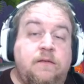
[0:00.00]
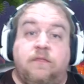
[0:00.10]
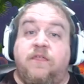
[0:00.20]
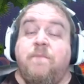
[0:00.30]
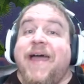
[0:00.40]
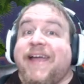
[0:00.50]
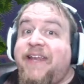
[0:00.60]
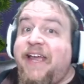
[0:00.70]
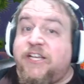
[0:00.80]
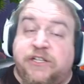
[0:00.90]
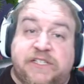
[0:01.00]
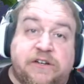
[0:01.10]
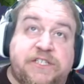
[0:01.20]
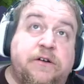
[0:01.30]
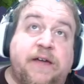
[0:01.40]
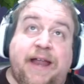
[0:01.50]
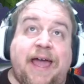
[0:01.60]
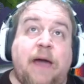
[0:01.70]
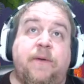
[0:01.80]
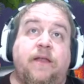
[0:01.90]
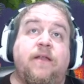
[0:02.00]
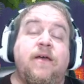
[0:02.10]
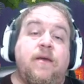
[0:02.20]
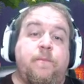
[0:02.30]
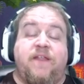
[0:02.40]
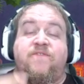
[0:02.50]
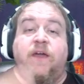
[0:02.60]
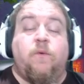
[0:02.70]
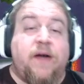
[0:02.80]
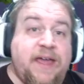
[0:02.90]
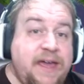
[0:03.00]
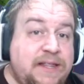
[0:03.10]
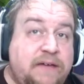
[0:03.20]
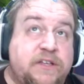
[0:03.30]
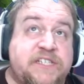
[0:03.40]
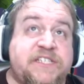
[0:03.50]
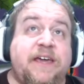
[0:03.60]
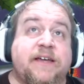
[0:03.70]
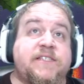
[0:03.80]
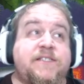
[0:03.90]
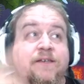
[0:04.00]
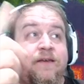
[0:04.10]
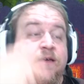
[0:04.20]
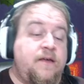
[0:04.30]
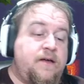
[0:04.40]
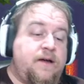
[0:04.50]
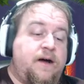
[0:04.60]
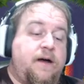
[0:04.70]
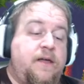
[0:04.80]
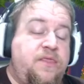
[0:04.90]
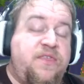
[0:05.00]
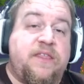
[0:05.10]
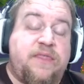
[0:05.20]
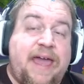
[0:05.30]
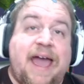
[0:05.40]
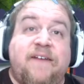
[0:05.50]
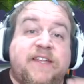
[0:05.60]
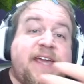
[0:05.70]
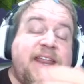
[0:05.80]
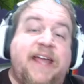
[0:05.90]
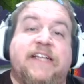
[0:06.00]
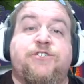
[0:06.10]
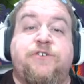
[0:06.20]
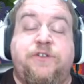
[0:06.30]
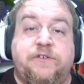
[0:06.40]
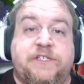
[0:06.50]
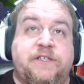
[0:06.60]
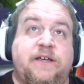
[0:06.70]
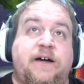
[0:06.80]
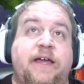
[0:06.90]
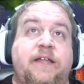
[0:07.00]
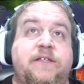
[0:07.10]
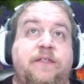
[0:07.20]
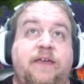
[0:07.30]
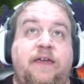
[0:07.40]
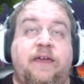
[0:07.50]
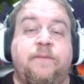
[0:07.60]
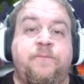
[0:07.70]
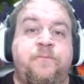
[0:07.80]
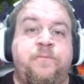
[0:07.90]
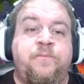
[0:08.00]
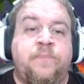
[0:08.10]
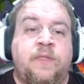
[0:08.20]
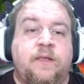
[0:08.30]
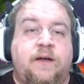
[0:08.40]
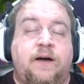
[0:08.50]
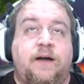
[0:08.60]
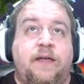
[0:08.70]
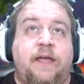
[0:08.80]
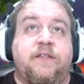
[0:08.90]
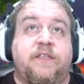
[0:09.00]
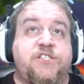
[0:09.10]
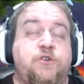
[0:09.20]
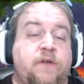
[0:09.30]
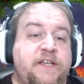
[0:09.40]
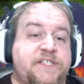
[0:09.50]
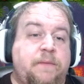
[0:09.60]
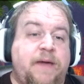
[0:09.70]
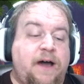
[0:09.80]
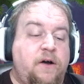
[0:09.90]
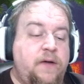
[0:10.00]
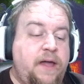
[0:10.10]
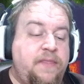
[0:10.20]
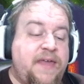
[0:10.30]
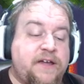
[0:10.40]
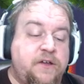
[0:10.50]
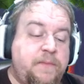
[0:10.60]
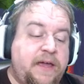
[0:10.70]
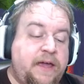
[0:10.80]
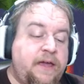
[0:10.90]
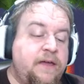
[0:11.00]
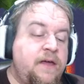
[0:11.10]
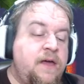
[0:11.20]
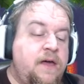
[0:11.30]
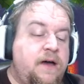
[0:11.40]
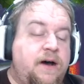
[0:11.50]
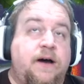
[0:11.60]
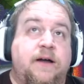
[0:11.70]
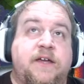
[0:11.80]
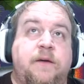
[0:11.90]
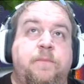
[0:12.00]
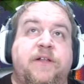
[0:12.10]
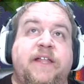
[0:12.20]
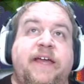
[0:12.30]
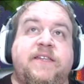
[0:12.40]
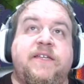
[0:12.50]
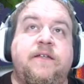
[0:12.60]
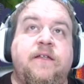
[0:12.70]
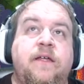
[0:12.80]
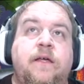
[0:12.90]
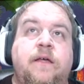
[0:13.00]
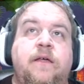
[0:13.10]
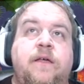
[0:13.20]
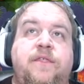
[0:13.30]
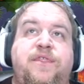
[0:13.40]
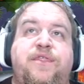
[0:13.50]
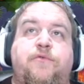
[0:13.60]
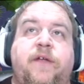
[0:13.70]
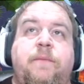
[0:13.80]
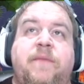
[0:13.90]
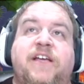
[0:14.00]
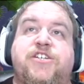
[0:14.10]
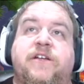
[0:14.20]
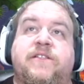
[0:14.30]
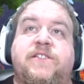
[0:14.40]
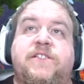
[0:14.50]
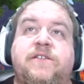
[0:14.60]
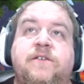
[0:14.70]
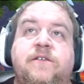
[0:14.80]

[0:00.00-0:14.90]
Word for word: The machinations are still going to happen, but if they want to hit level 6, they have to get introduced into the story somehow, and that could be complete 3 missions